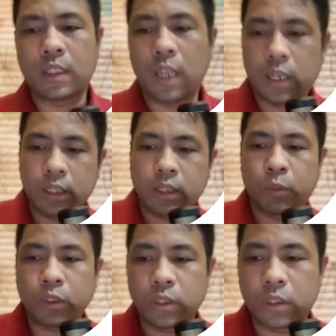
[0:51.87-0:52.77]
there is a
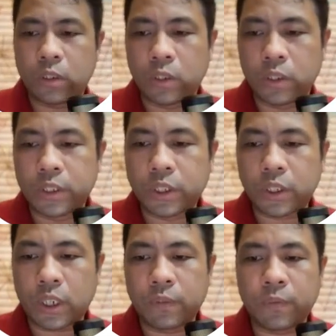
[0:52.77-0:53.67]
button called
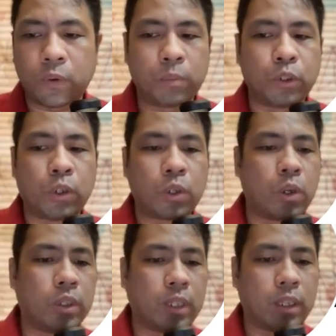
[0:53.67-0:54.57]
Start from Your
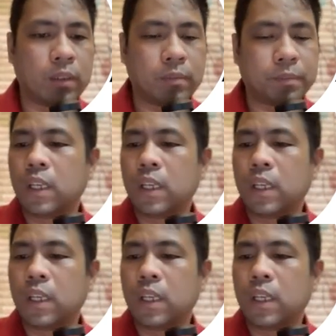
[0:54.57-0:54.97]
Content.